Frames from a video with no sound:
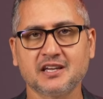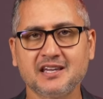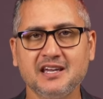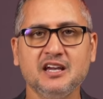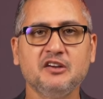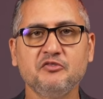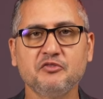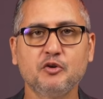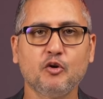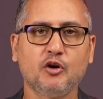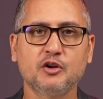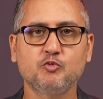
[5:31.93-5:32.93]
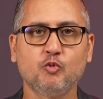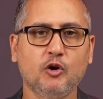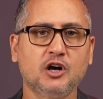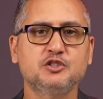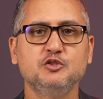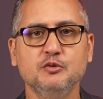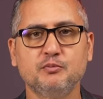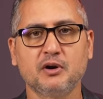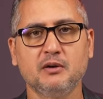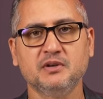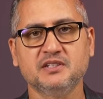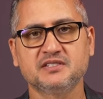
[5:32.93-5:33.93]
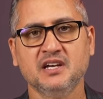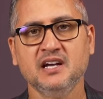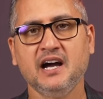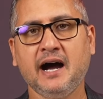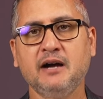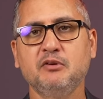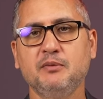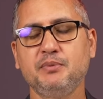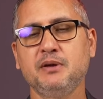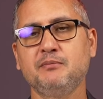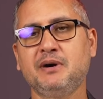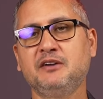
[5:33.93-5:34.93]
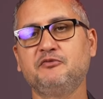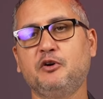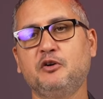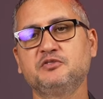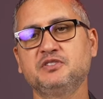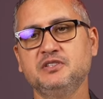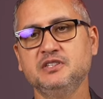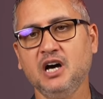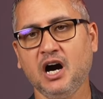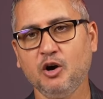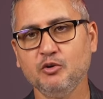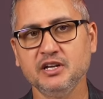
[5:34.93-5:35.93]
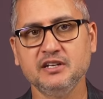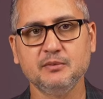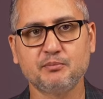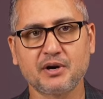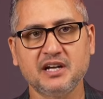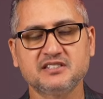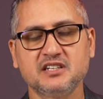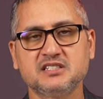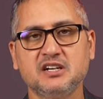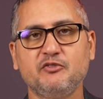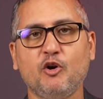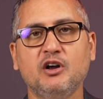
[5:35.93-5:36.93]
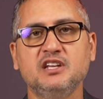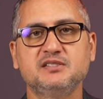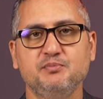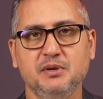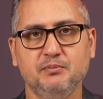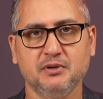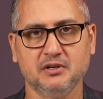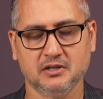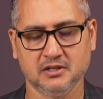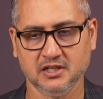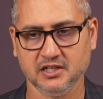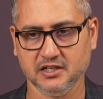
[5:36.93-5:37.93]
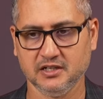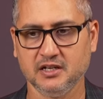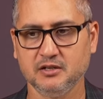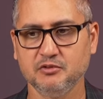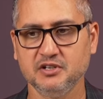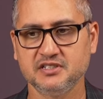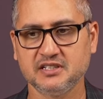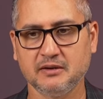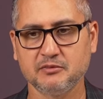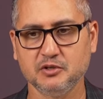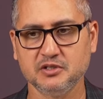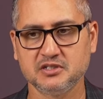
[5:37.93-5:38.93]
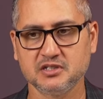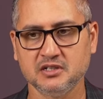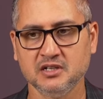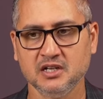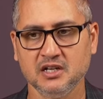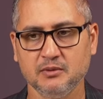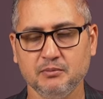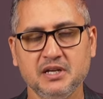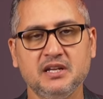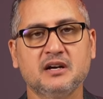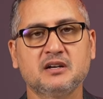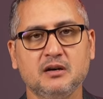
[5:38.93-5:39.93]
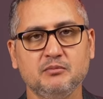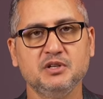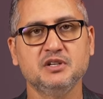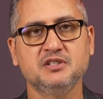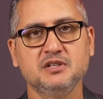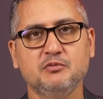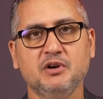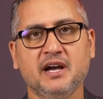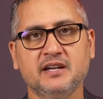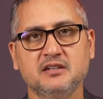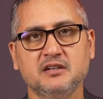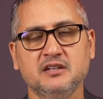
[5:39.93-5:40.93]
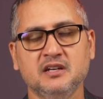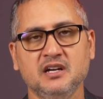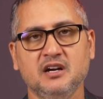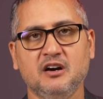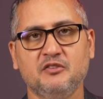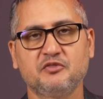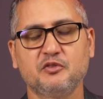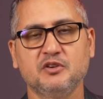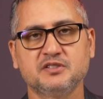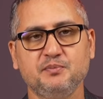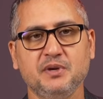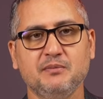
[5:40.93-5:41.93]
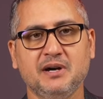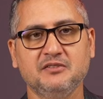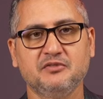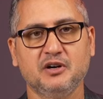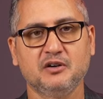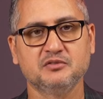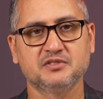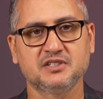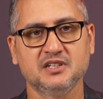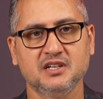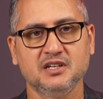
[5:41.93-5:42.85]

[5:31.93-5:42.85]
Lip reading: Give God what you promise. I will pay my vows now in the presence of all his people. In other words, I'm going to be in a community where I could, of course, pay my vows.